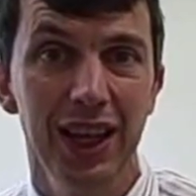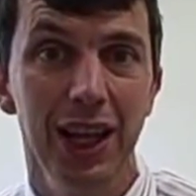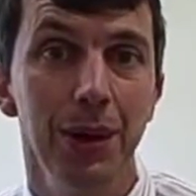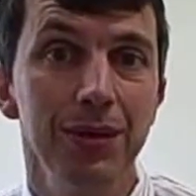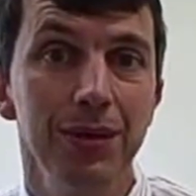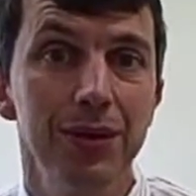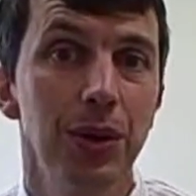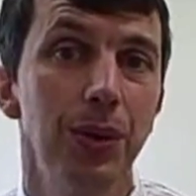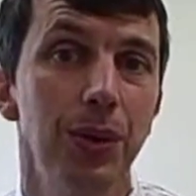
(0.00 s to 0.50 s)

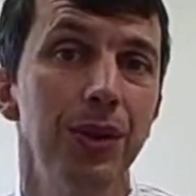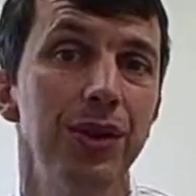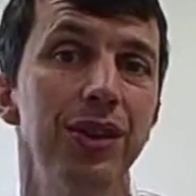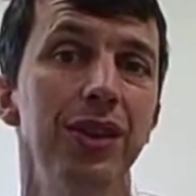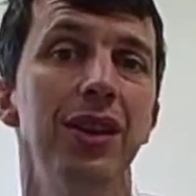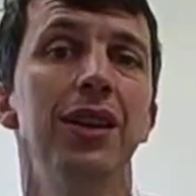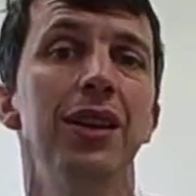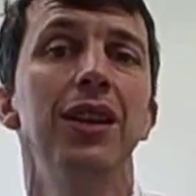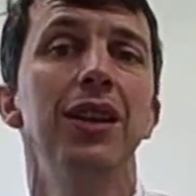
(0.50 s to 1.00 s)
Now, of
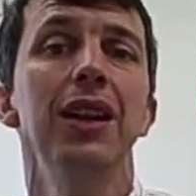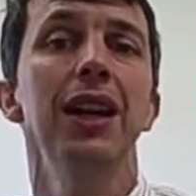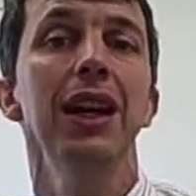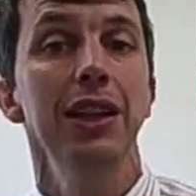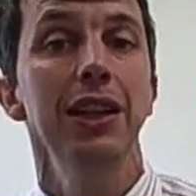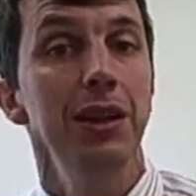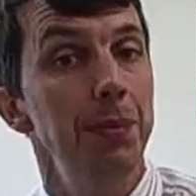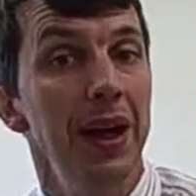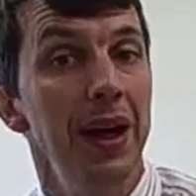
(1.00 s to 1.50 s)
course,
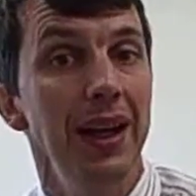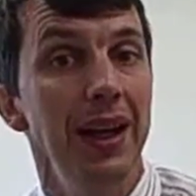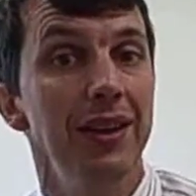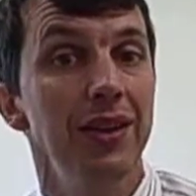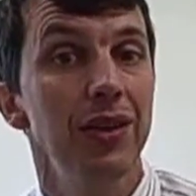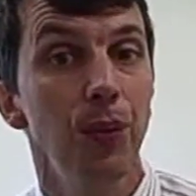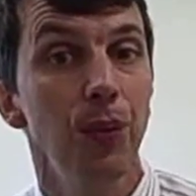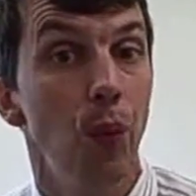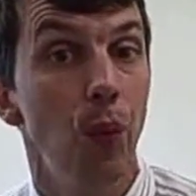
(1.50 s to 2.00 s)
it
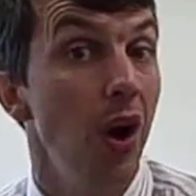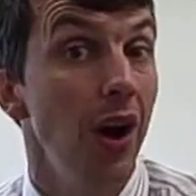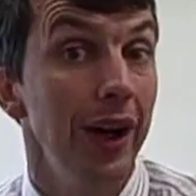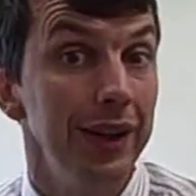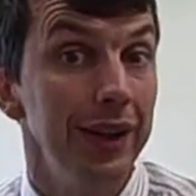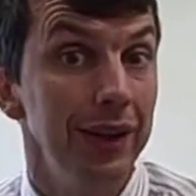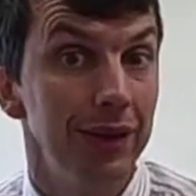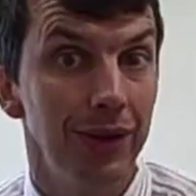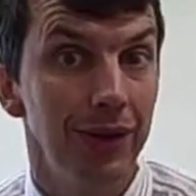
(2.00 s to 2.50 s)
depends
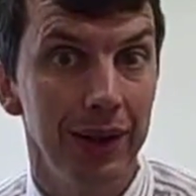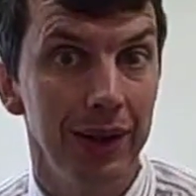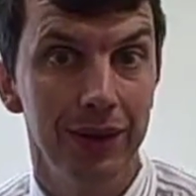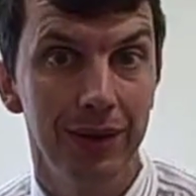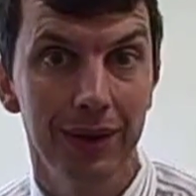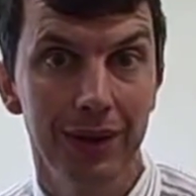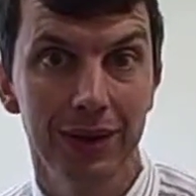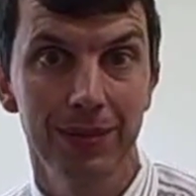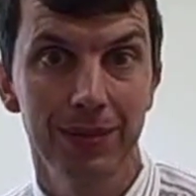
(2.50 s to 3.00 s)
why you're trying
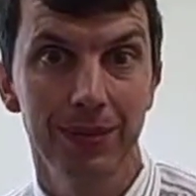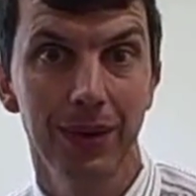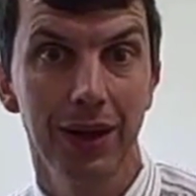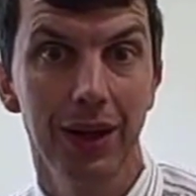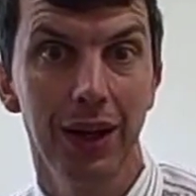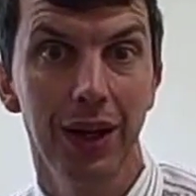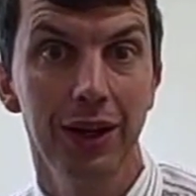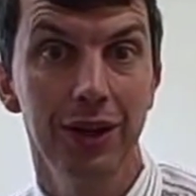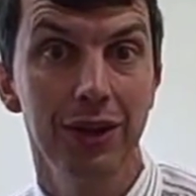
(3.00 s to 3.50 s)
to
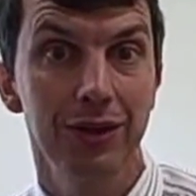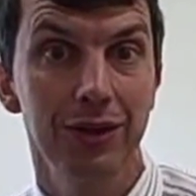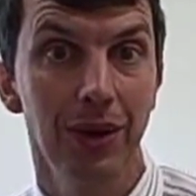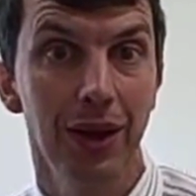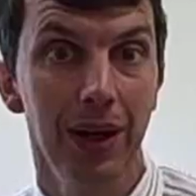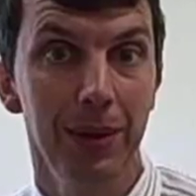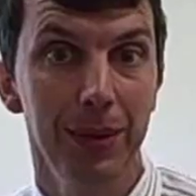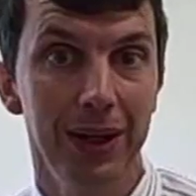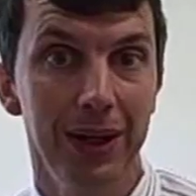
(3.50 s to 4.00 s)

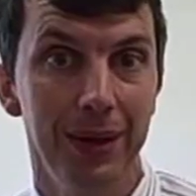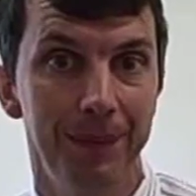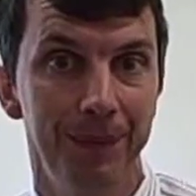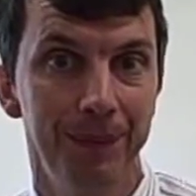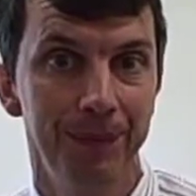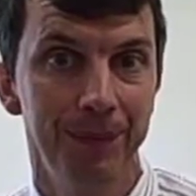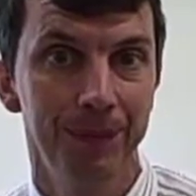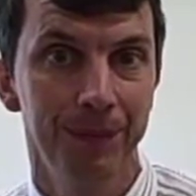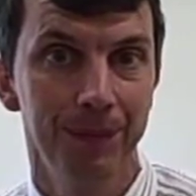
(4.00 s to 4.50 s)
describe it.
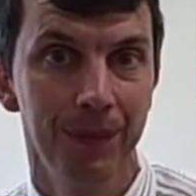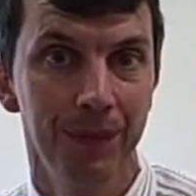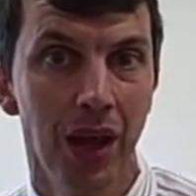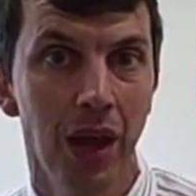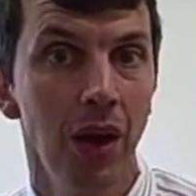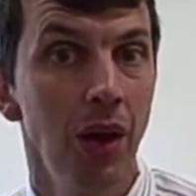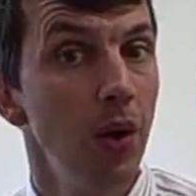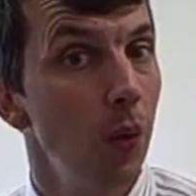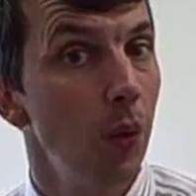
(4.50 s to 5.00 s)

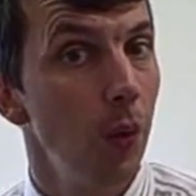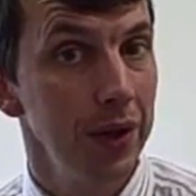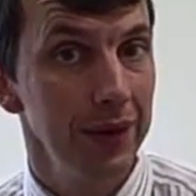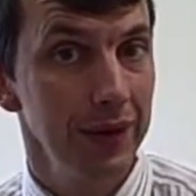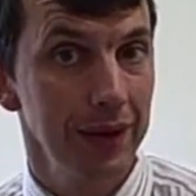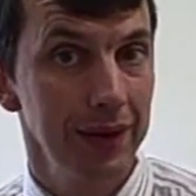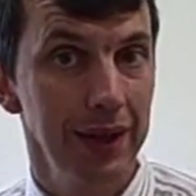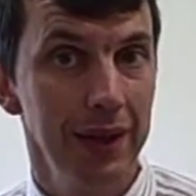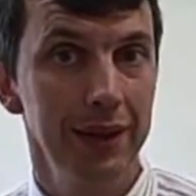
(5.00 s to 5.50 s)
One
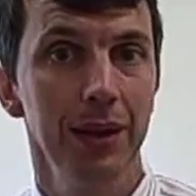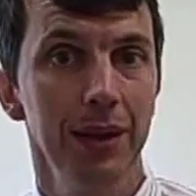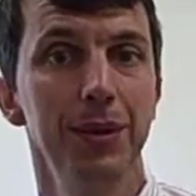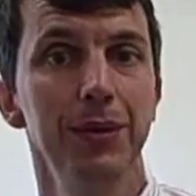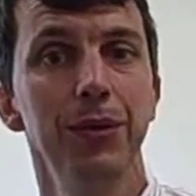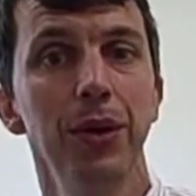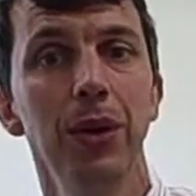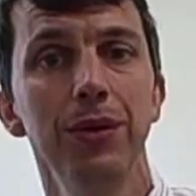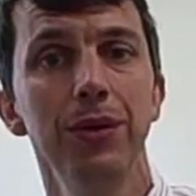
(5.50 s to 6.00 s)
of the things I'm
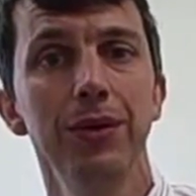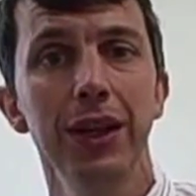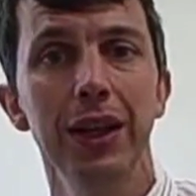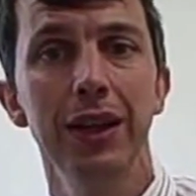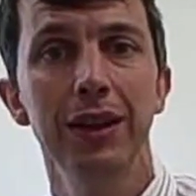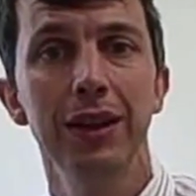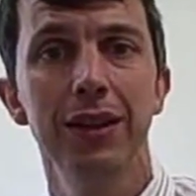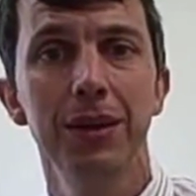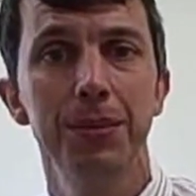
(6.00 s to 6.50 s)
involved
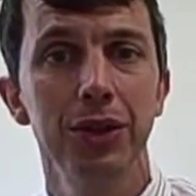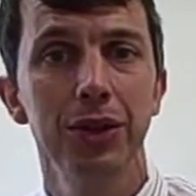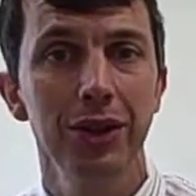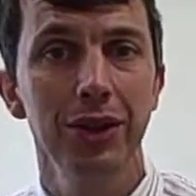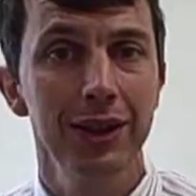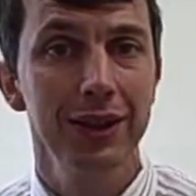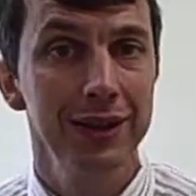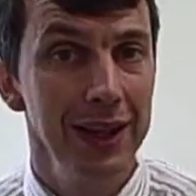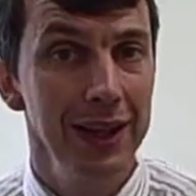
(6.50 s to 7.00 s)
in is the
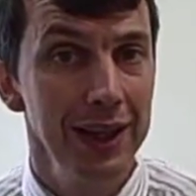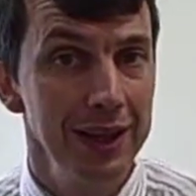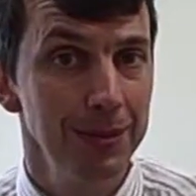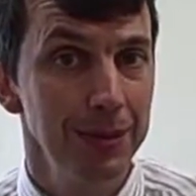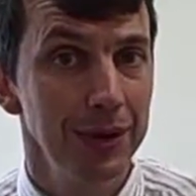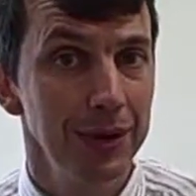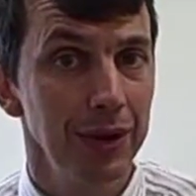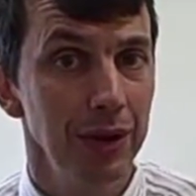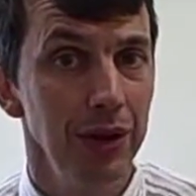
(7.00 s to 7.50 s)
project
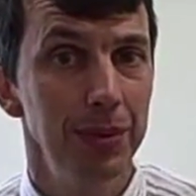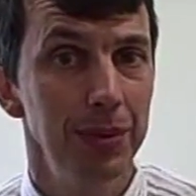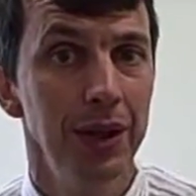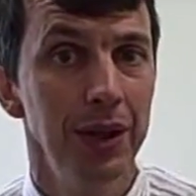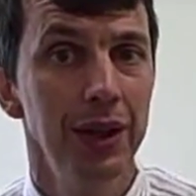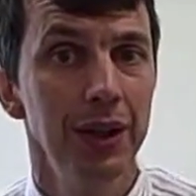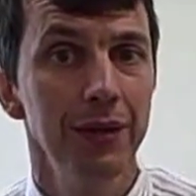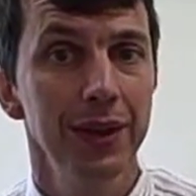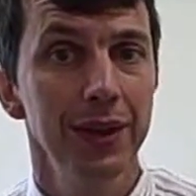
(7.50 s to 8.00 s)
assessment group
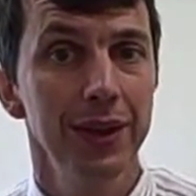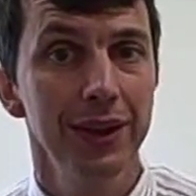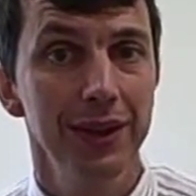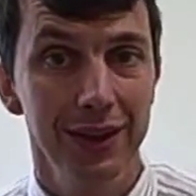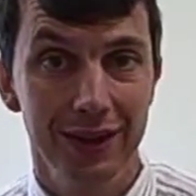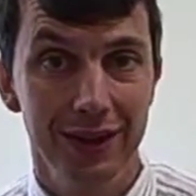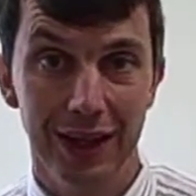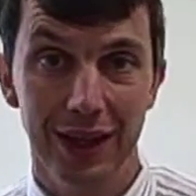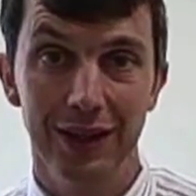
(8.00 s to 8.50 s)
for the
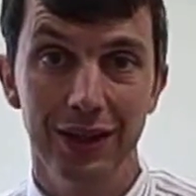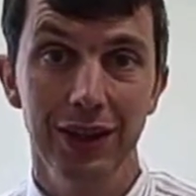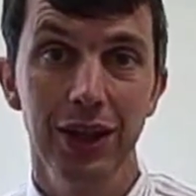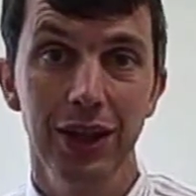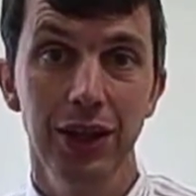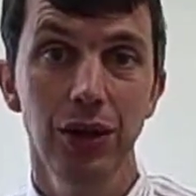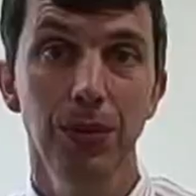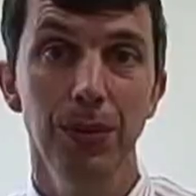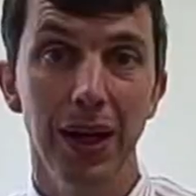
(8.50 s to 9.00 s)
successor to
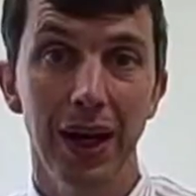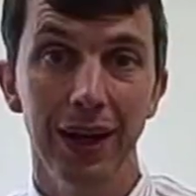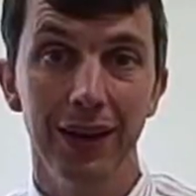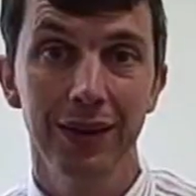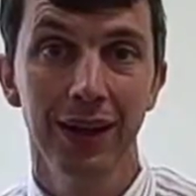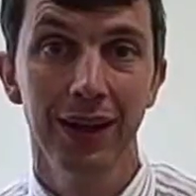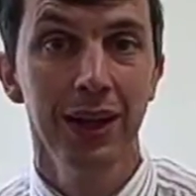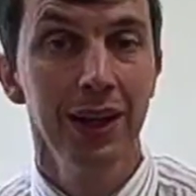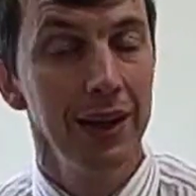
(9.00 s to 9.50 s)

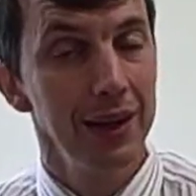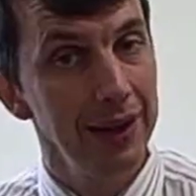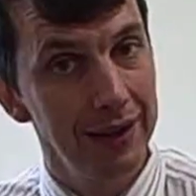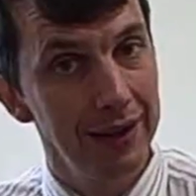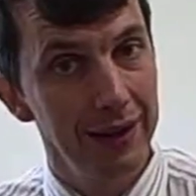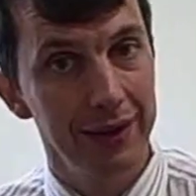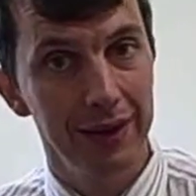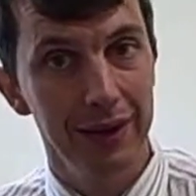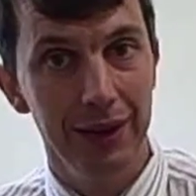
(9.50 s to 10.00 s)
QMAS.
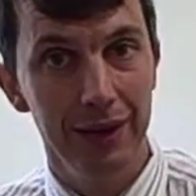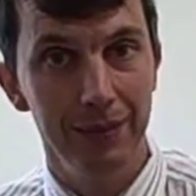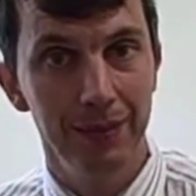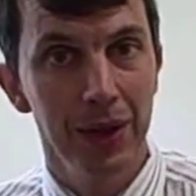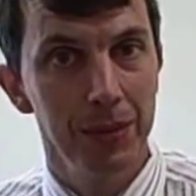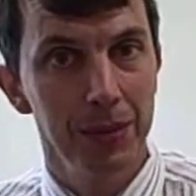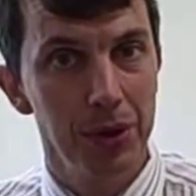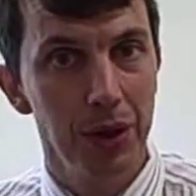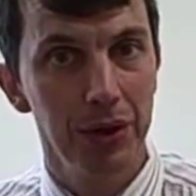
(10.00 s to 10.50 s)
This is the
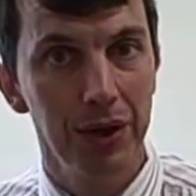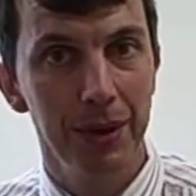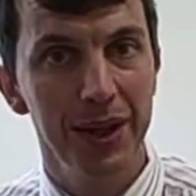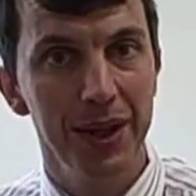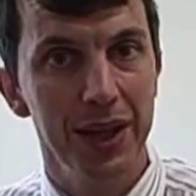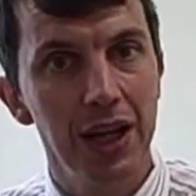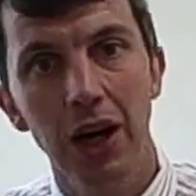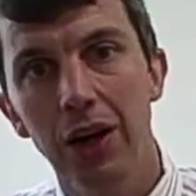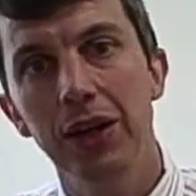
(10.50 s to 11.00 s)
programme
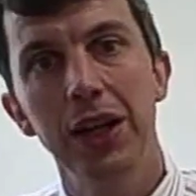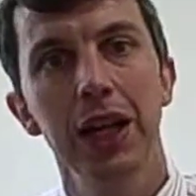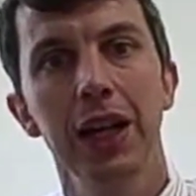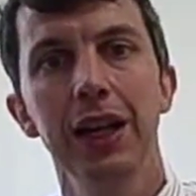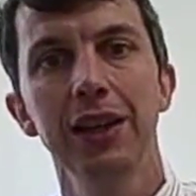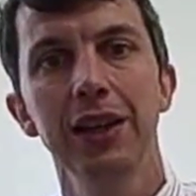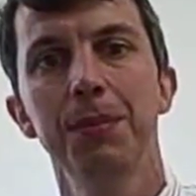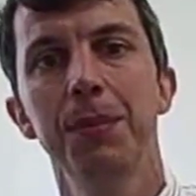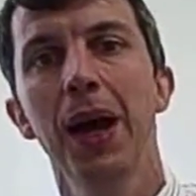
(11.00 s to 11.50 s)
that
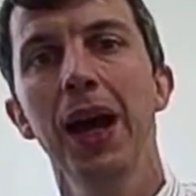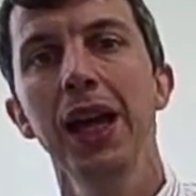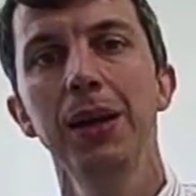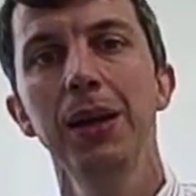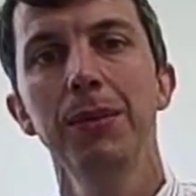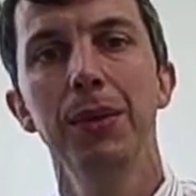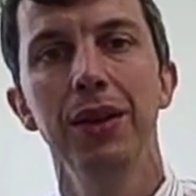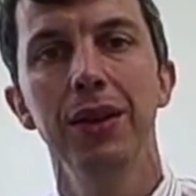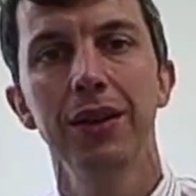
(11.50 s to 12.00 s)
calculates
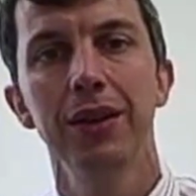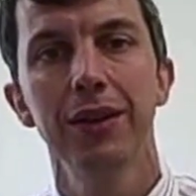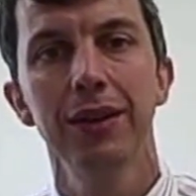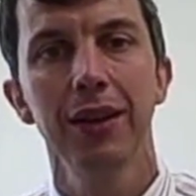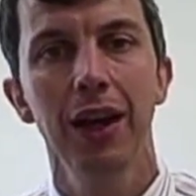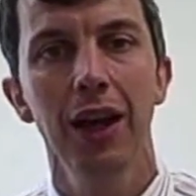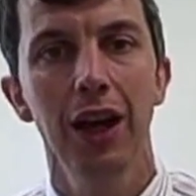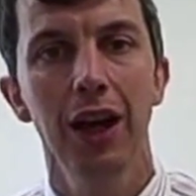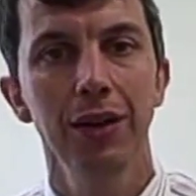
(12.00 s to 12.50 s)
payments
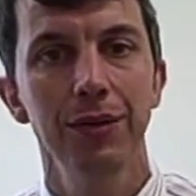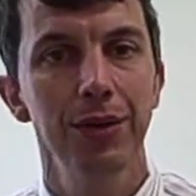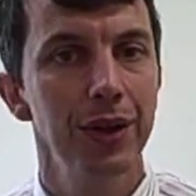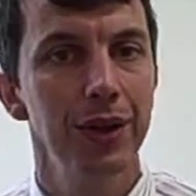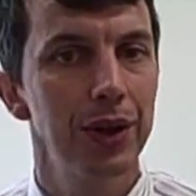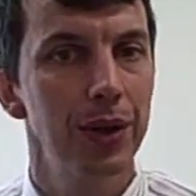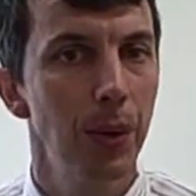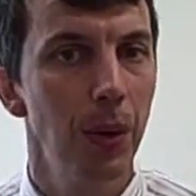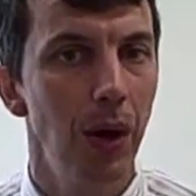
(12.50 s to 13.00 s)
for
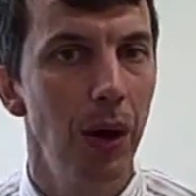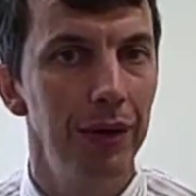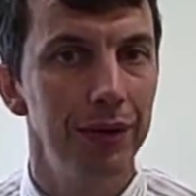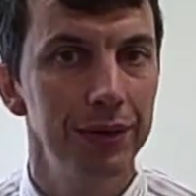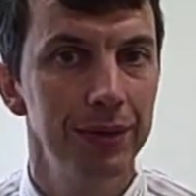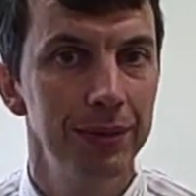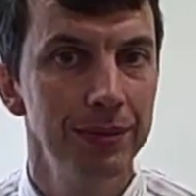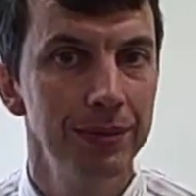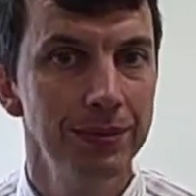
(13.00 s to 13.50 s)
the QOF